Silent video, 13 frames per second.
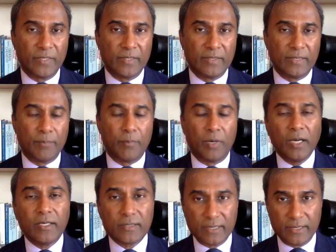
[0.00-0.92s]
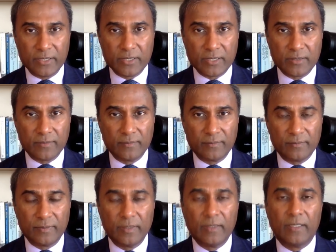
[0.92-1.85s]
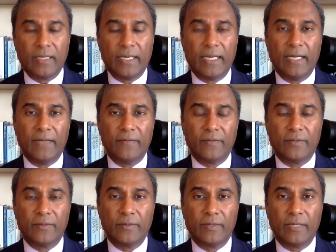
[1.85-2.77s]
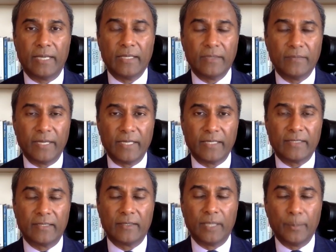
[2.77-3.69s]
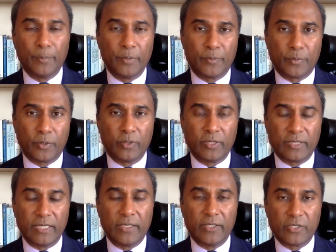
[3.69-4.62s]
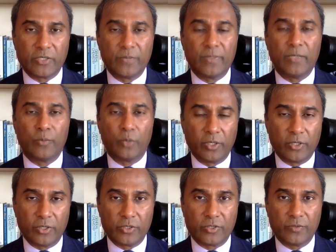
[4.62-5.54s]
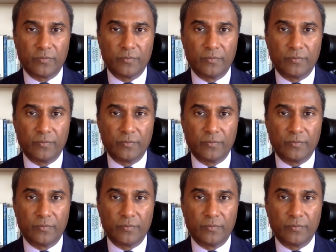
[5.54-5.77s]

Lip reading: The Marxists have elevated the lumpen proletariats to mean workers.